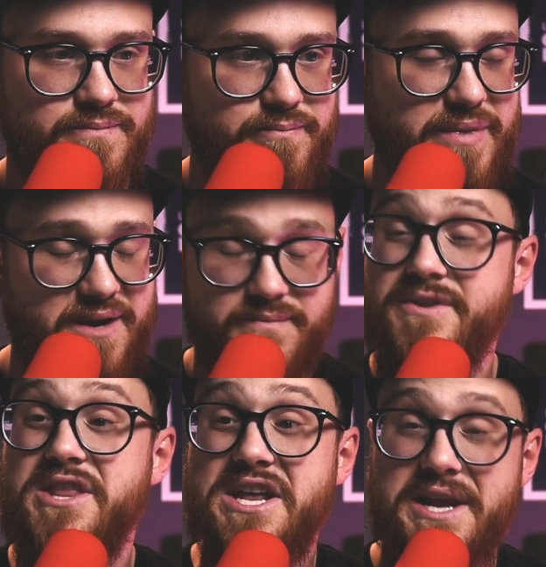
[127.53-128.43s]
Bam,
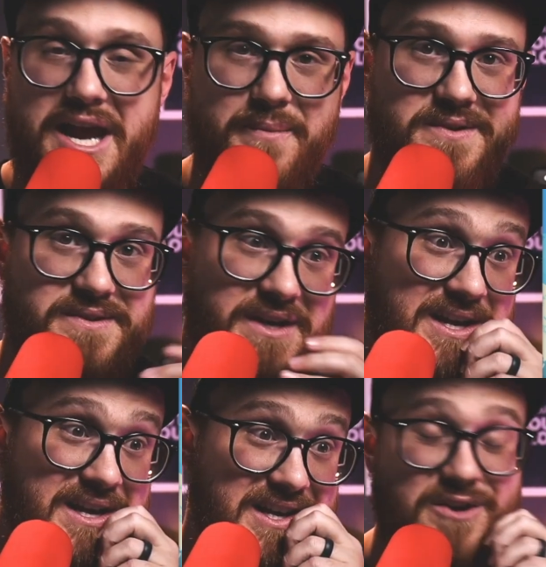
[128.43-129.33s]
and then it happens.
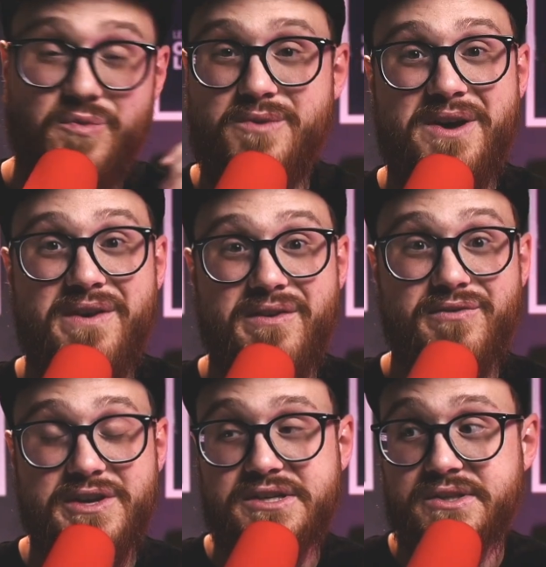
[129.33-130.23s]
Again, one of my favorite
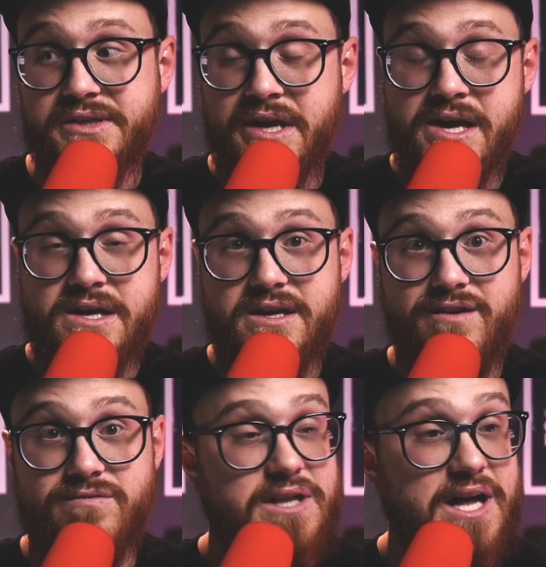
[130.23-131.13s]
features
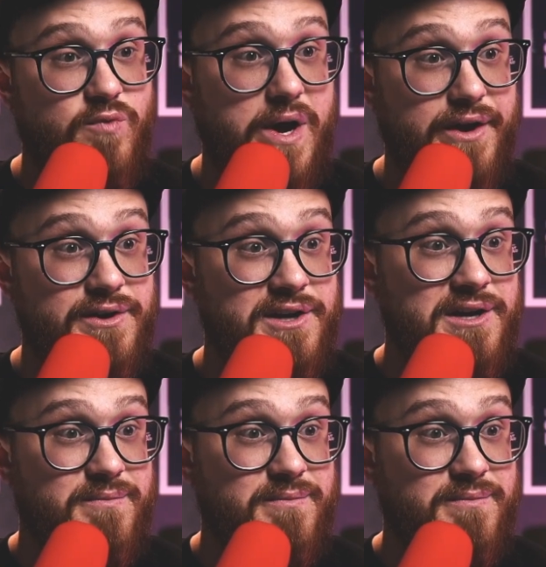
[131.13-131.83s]
of Livewire,